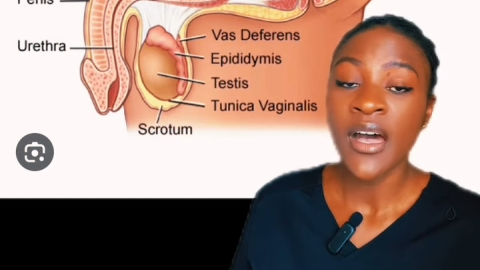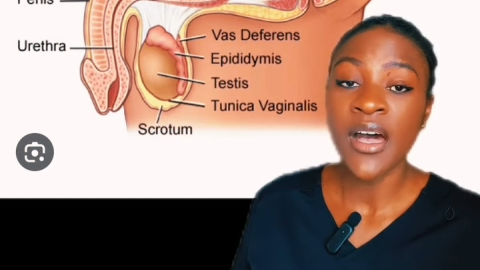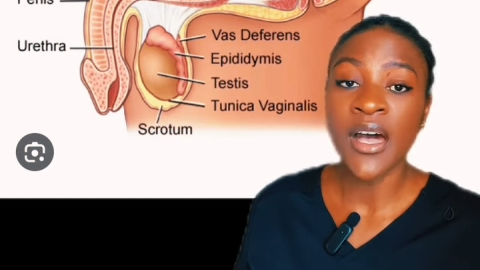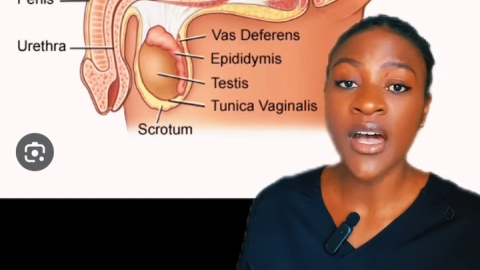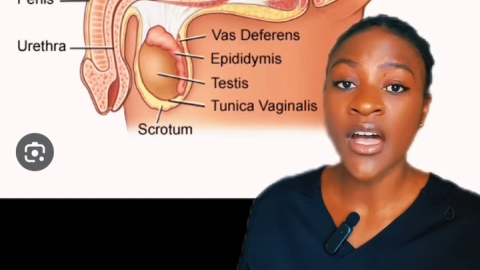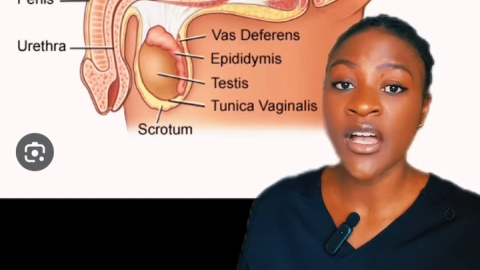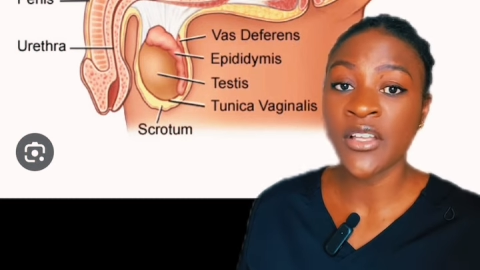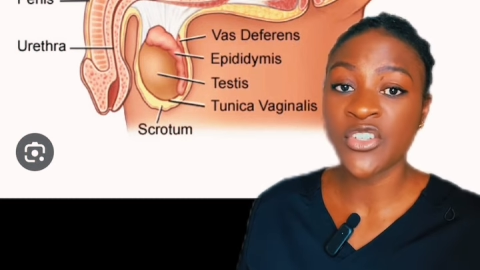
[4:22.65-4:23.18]

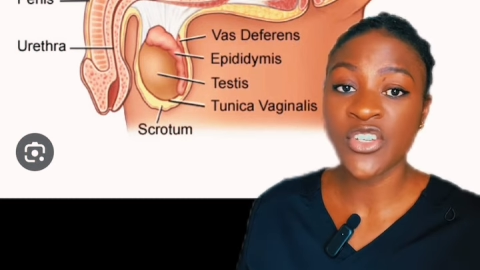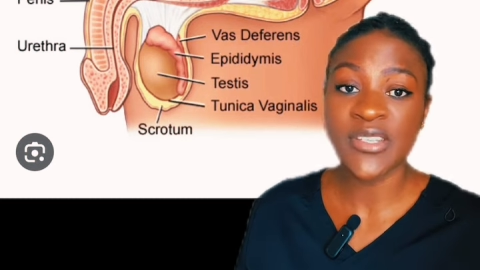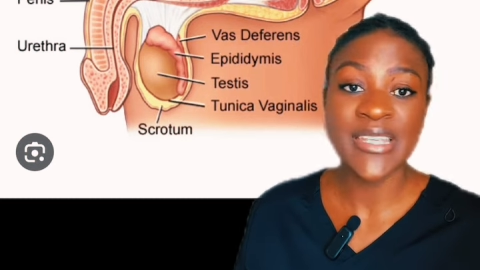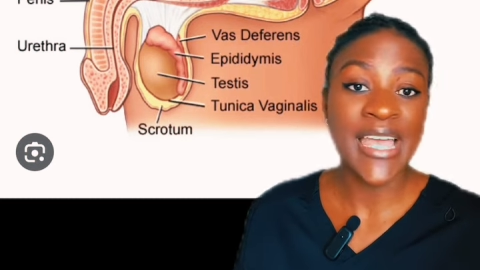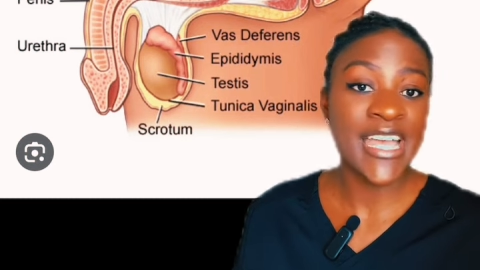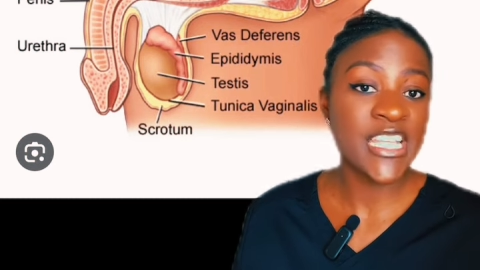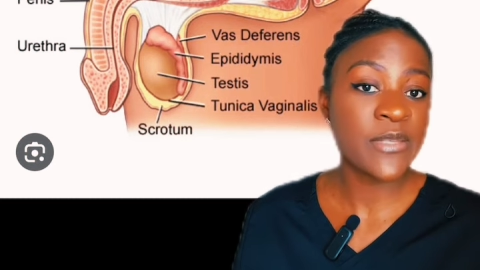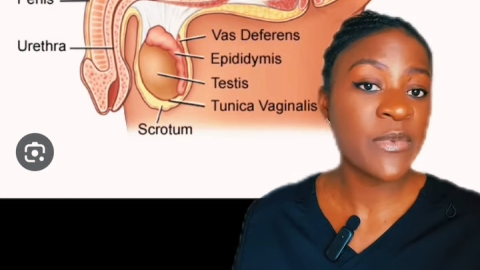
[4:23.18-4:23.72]
Uh, just
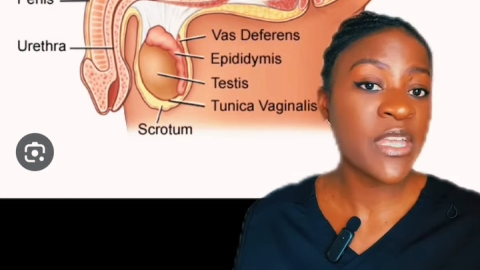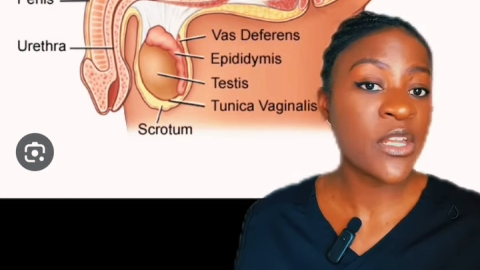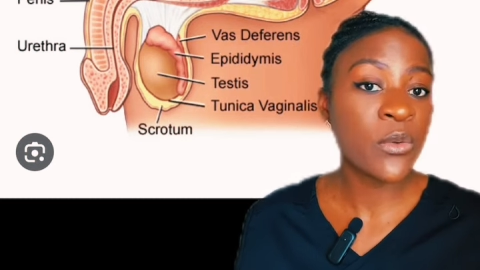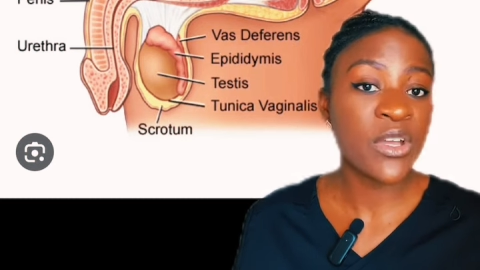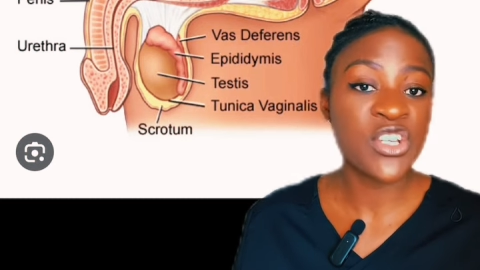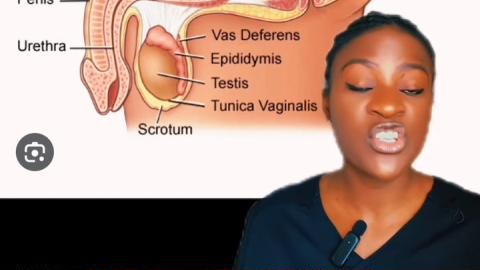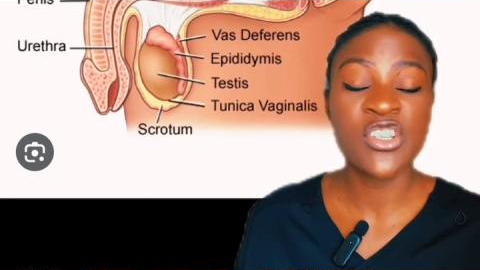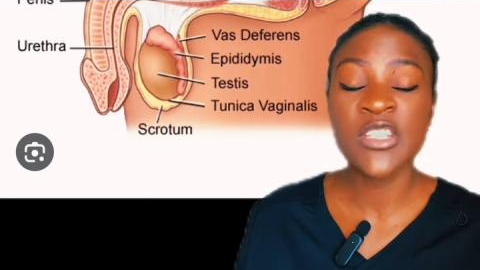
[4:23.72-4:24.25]
ask me any
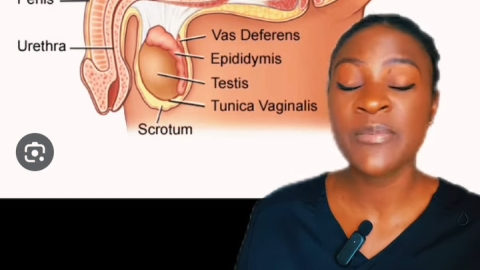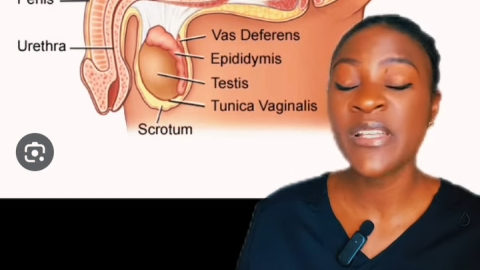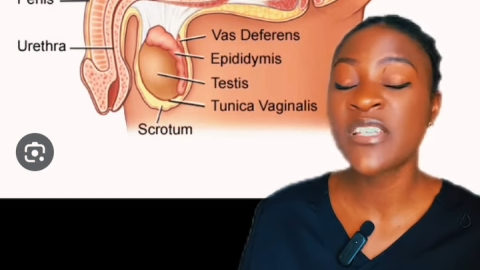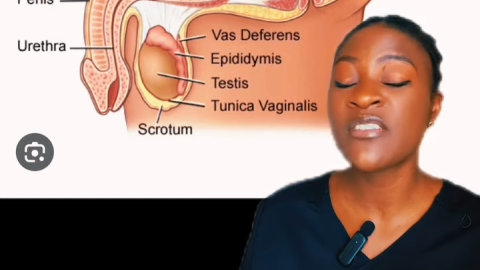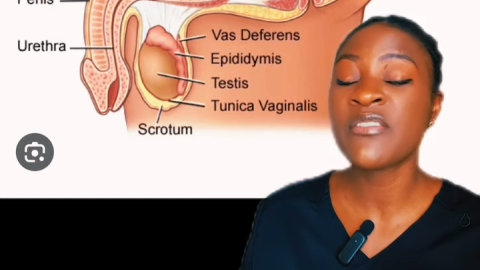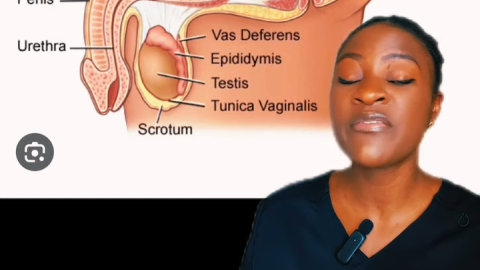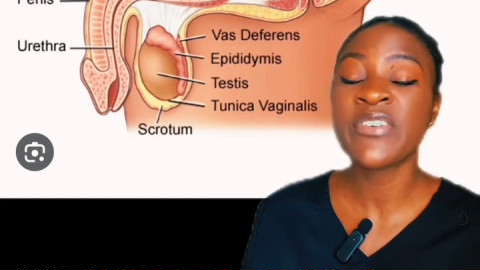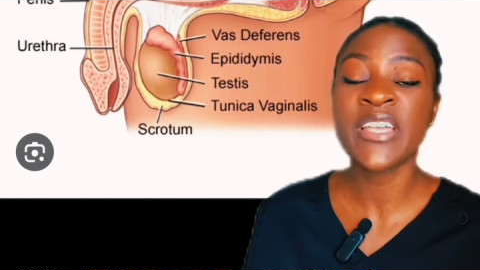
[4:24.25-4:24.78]
questions.
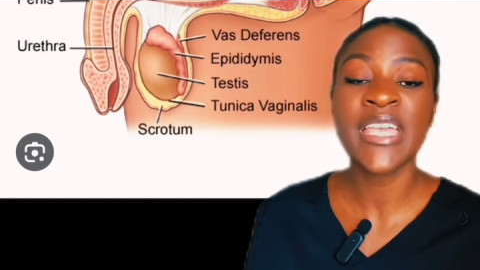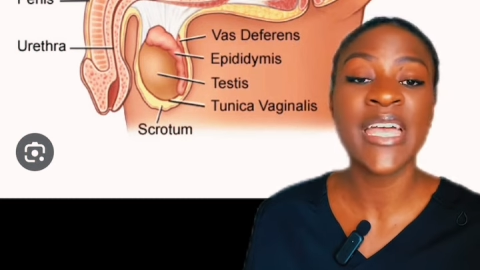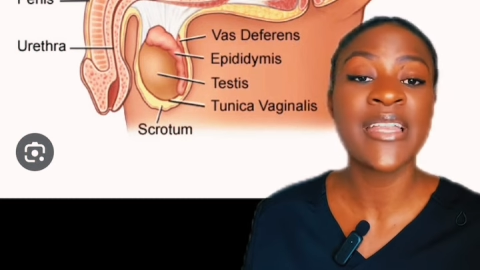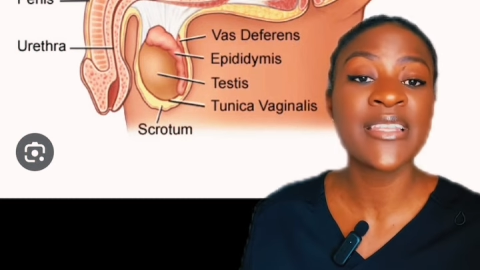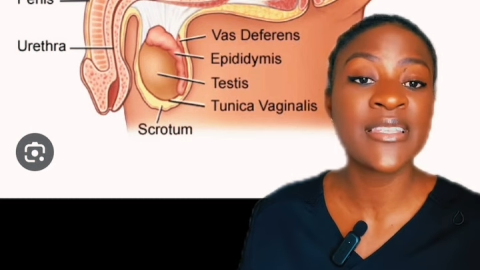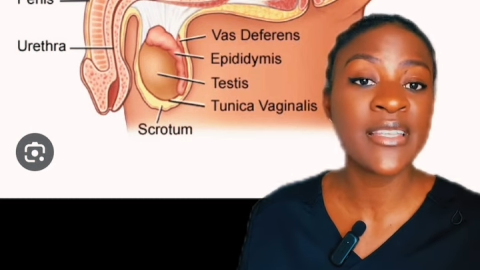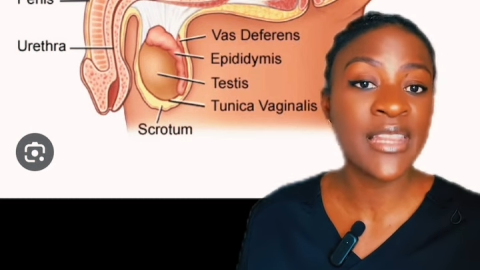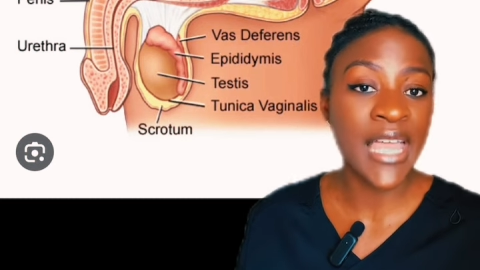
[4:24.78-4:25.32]
Please don't
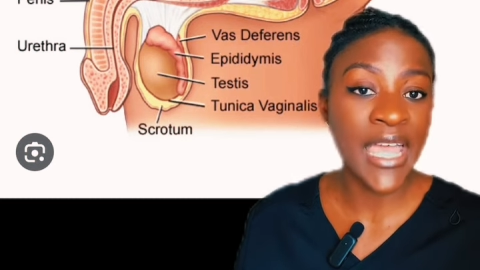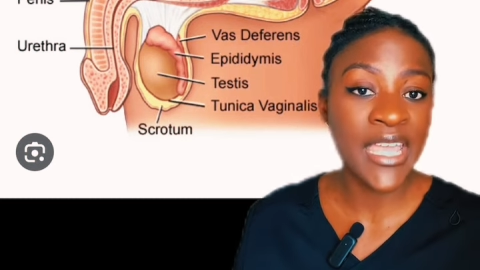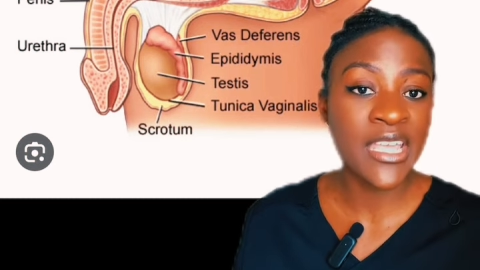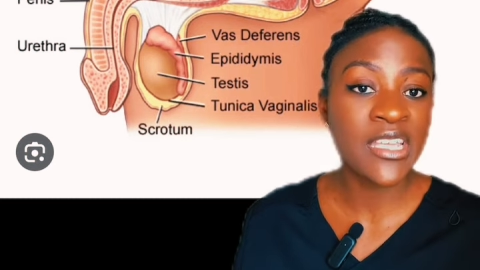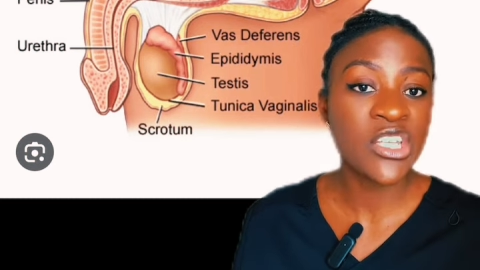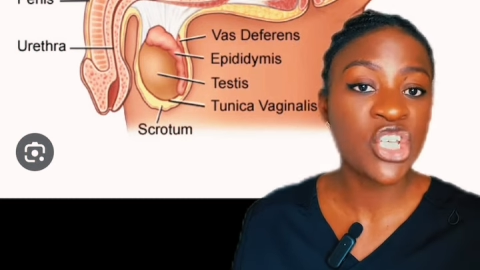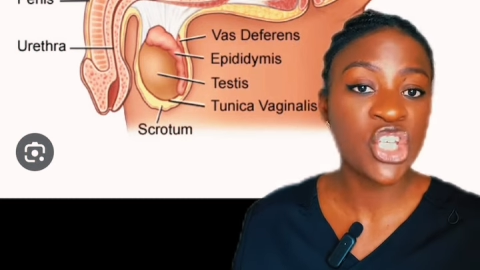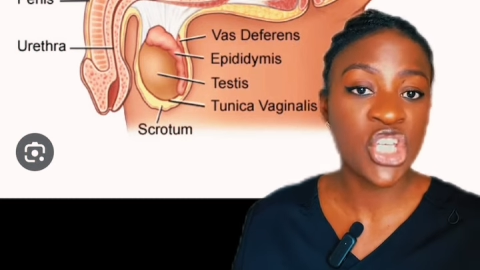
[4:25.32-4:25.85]
forget to
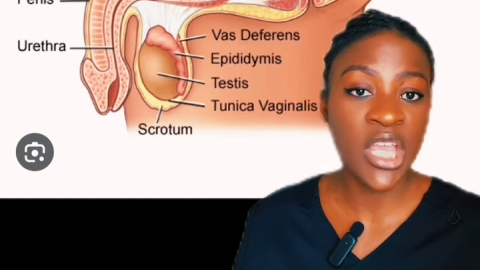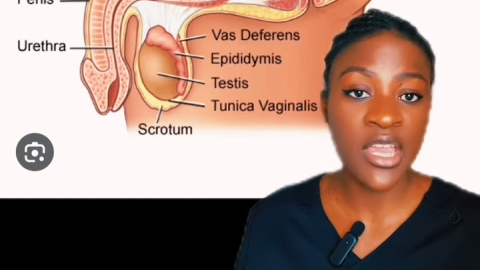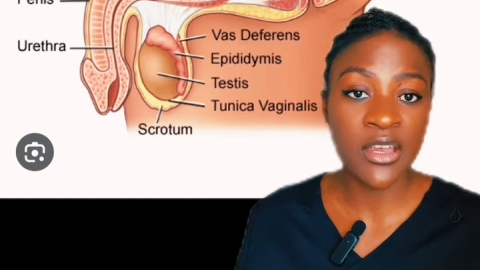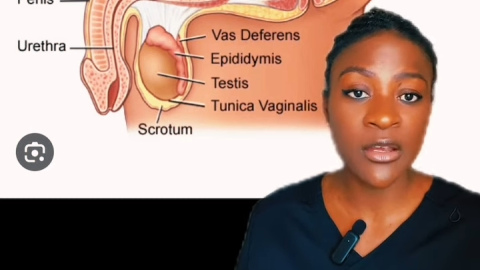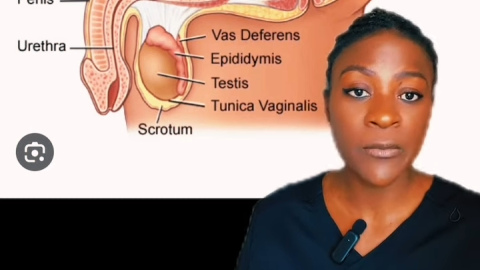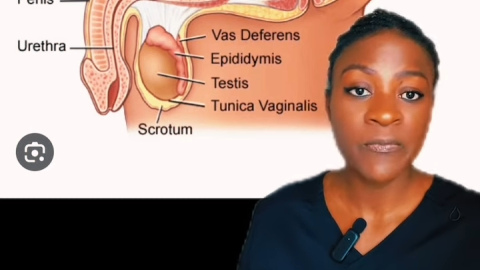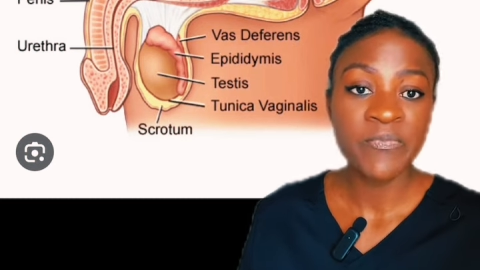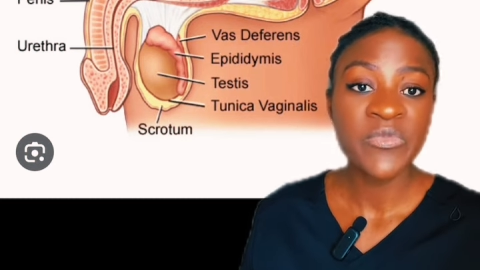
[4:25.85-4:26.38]
like,
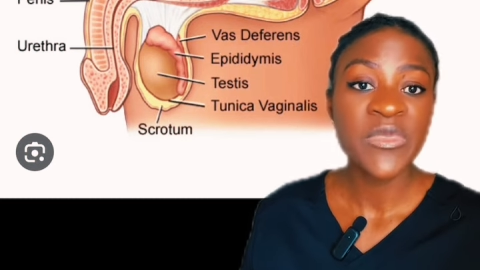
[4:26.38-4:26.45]
share,